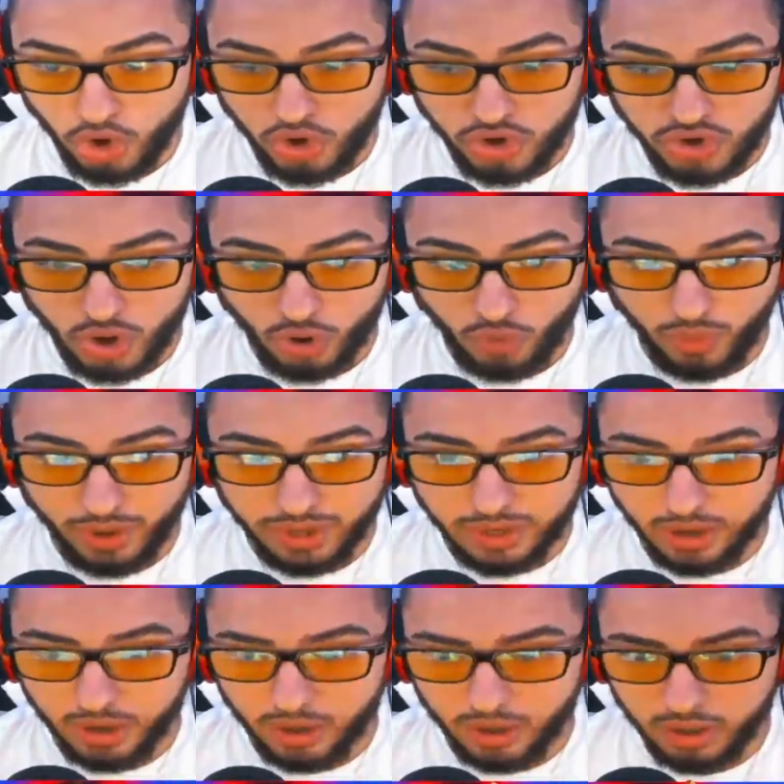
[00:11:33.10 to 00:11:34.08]
No way,
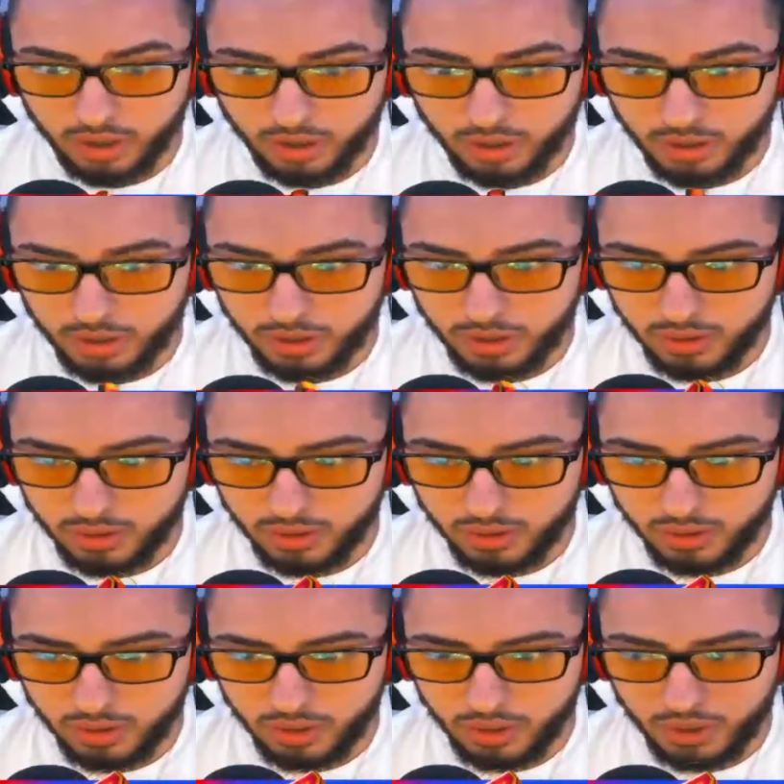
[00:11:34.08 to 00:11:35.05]
dog.
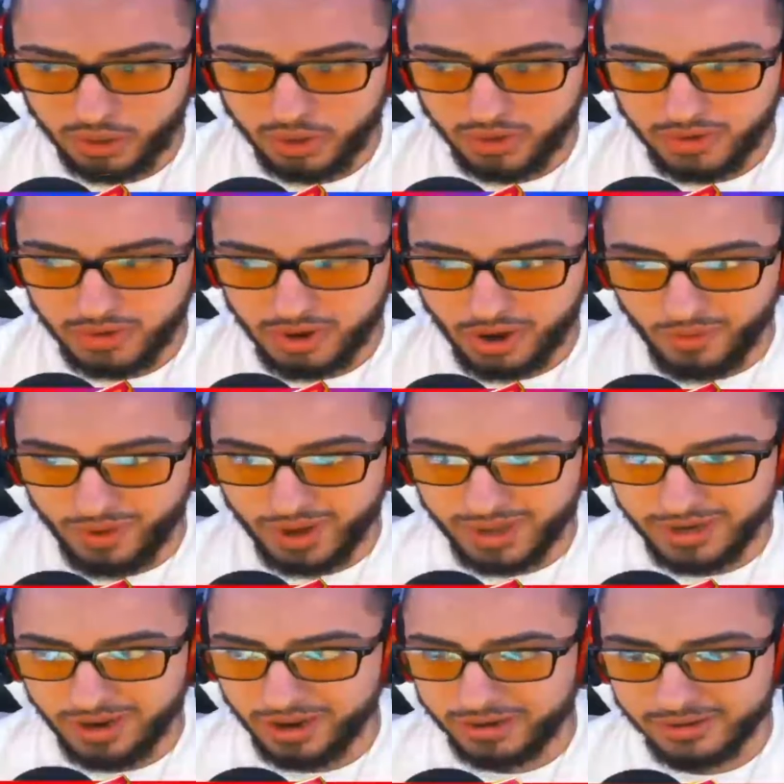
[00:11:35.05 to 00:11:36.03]
No
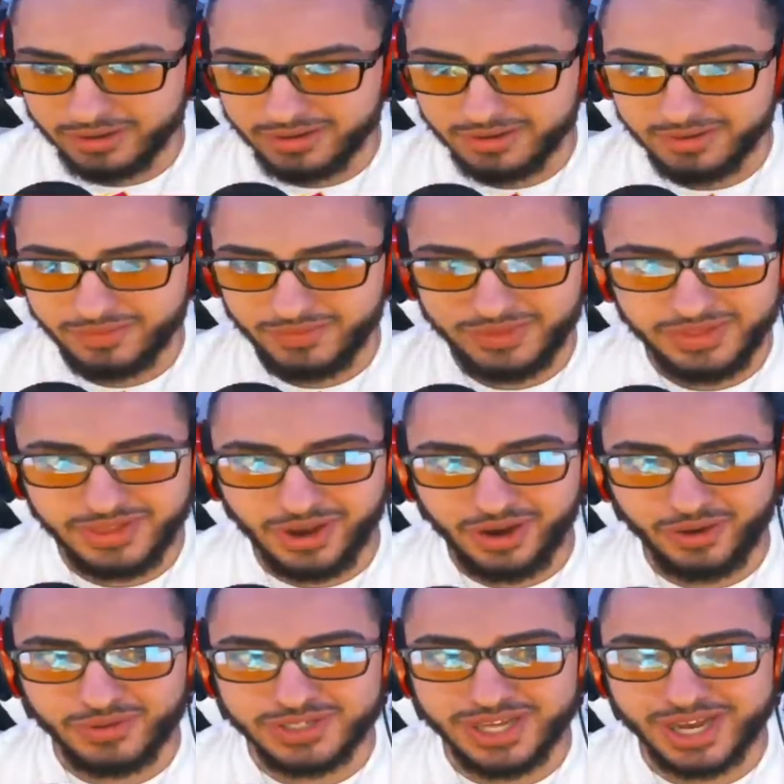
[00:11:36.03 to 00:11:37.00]
way, dog.
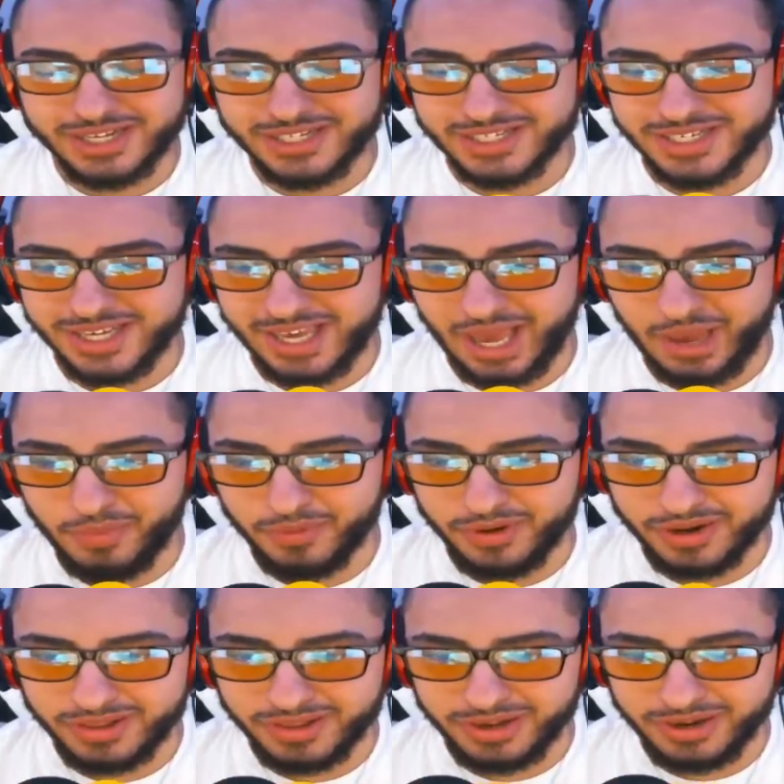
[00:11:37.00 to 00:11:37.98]
Dog was actually camping
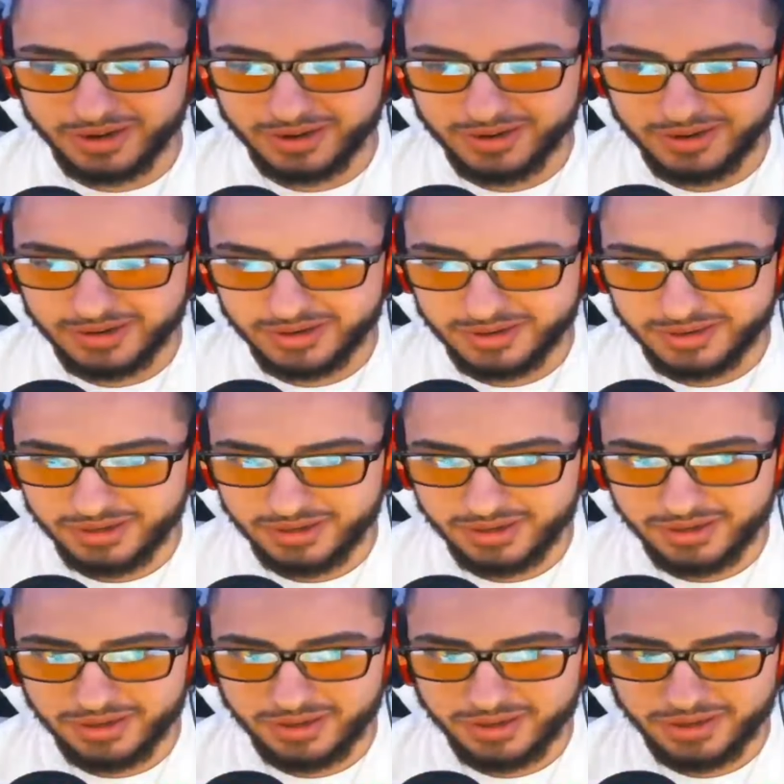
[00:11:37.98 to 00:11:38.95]
right there.
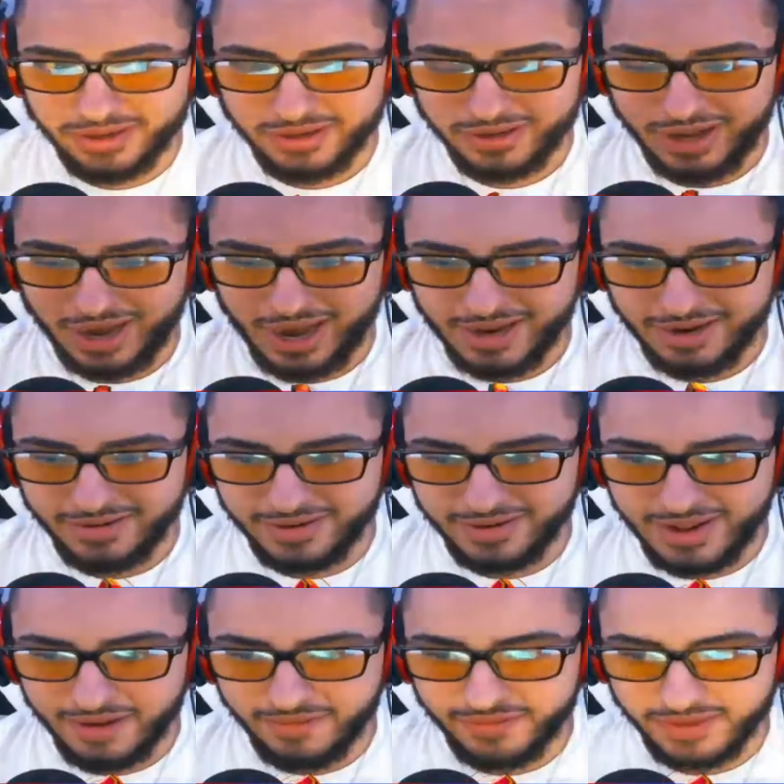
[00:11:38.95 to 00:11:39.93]
I
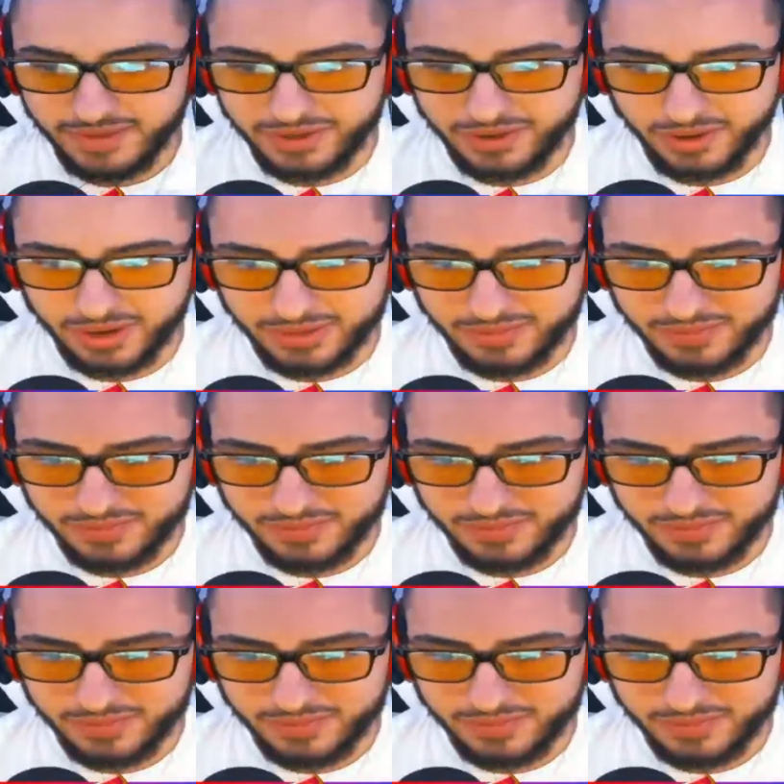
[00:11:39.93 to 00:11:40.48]
definitely caught him.